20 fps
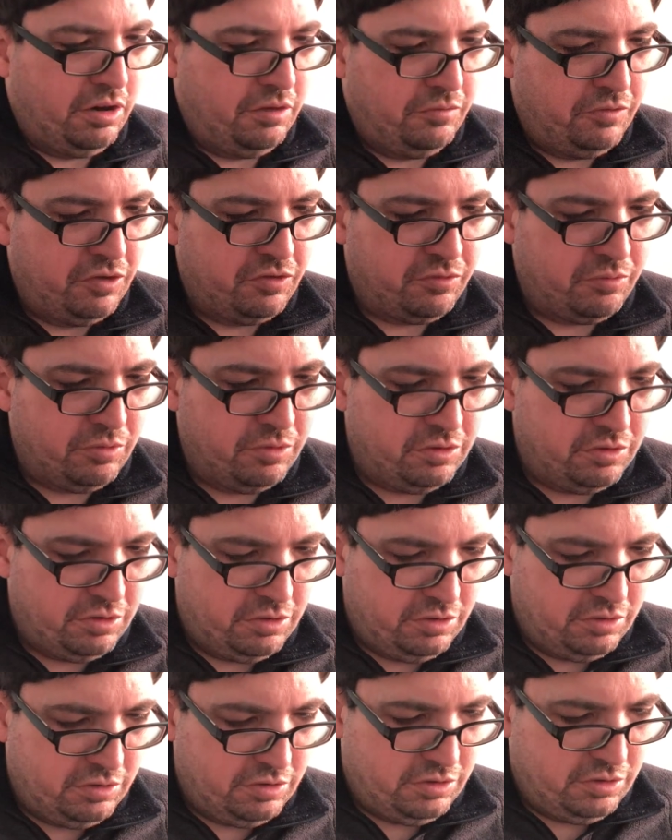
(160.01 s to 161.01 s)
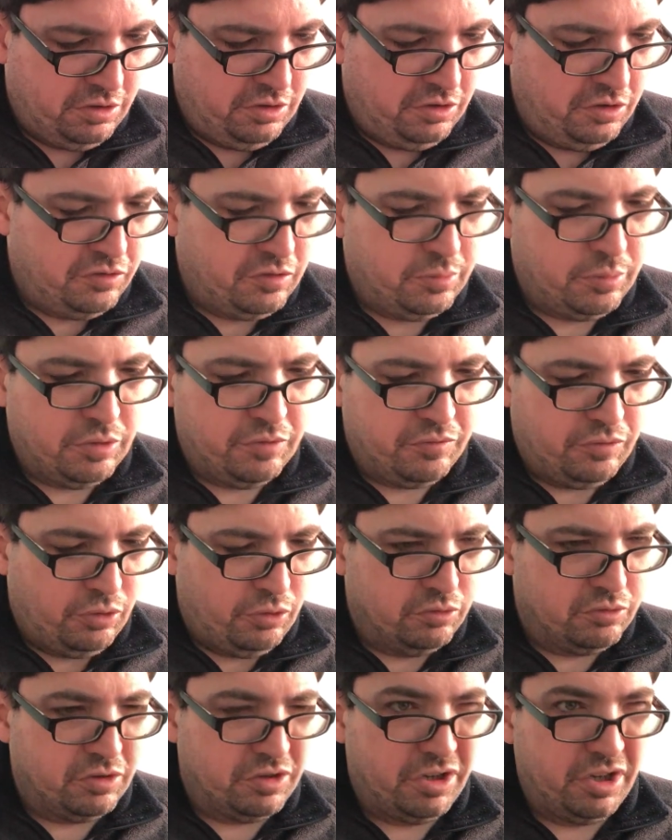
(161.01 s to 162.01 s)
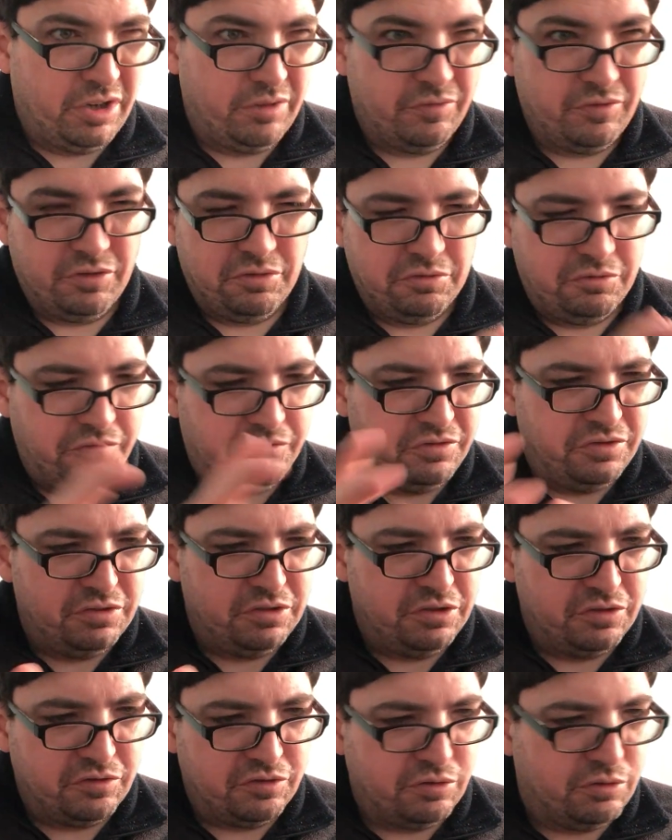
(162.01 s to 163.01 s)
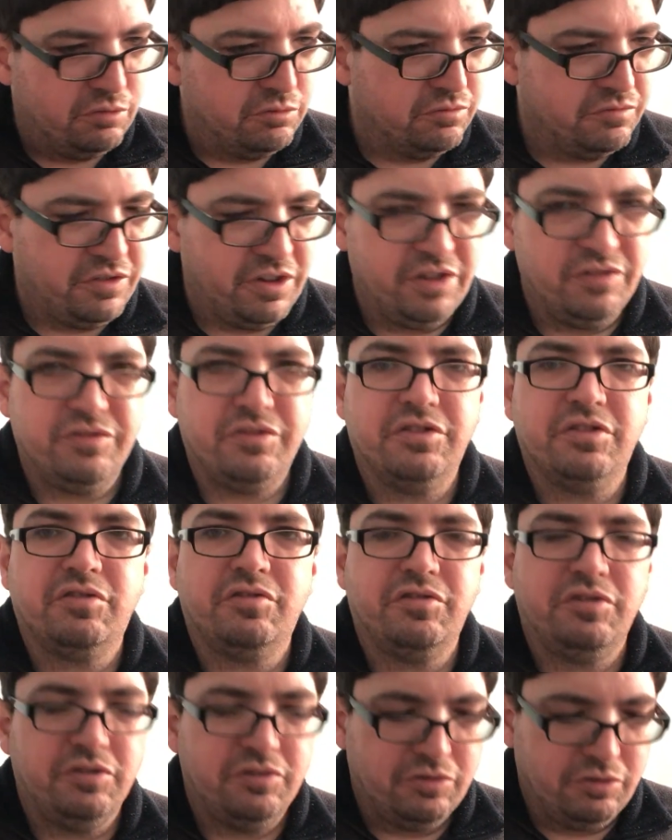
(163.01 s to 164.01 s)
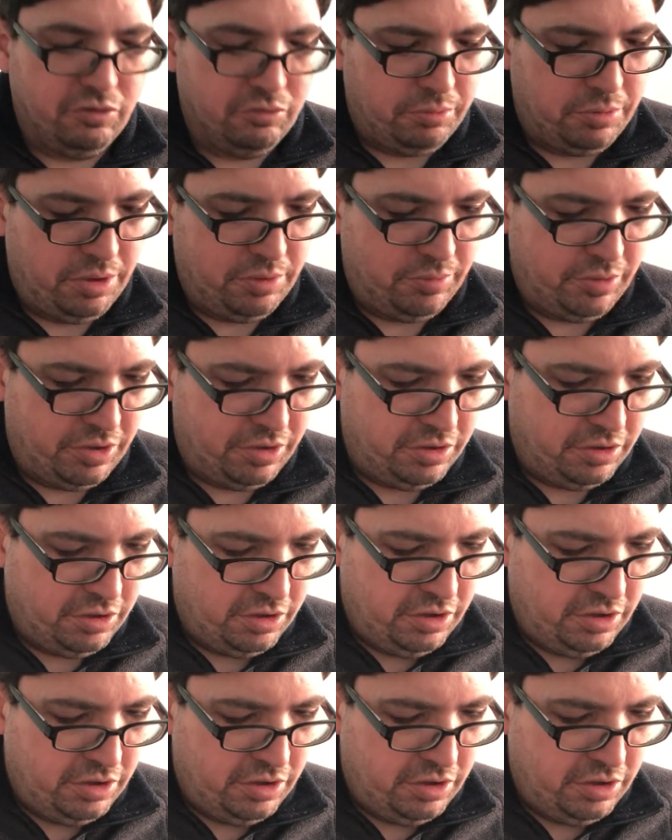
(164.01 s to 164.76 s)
This one, these are both older games. They're a few years old, 5, 6 years old maybe.